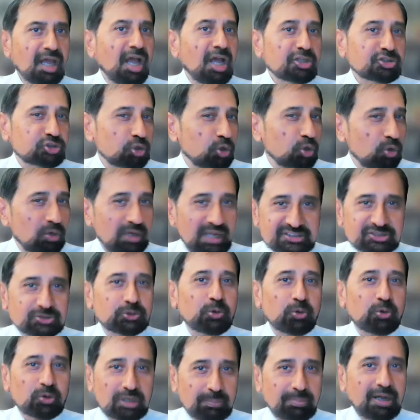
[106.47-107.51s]
So let's
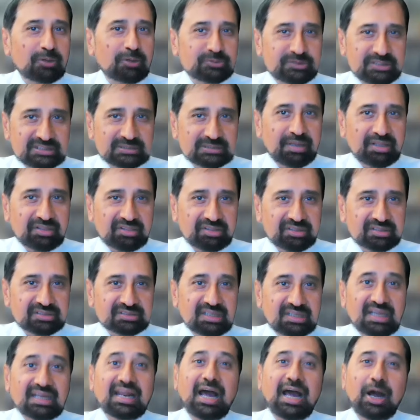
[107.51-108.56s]
talk about these methods
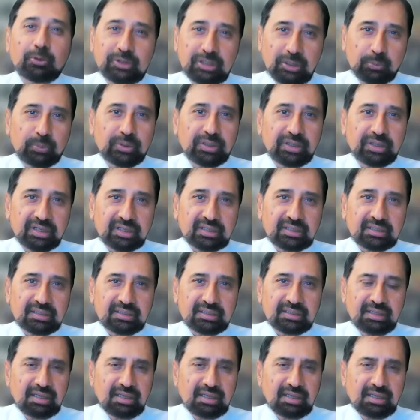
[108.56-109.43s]
and how they work.